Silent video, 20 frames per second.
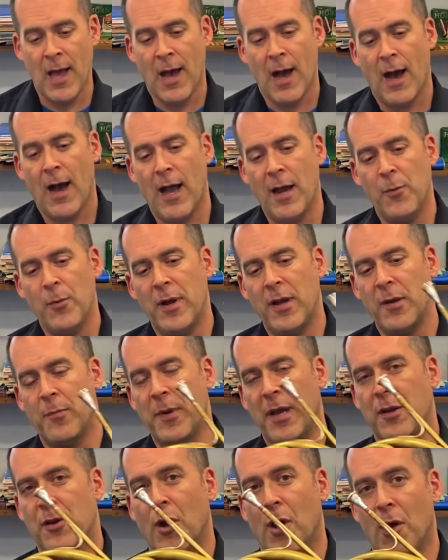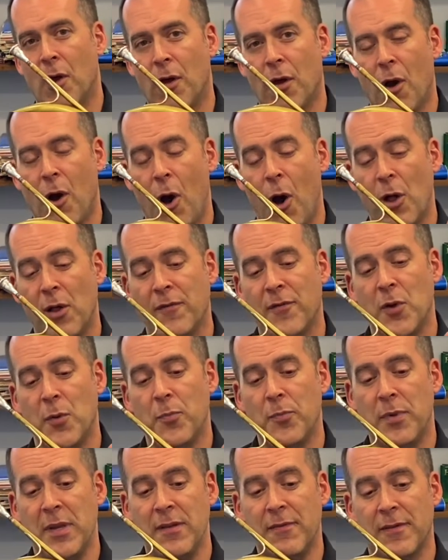I recommend all of your
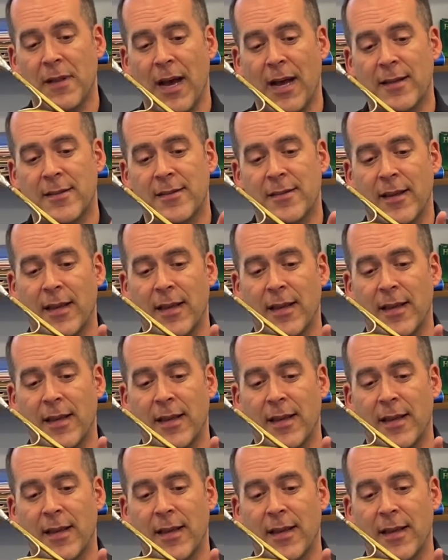B flats,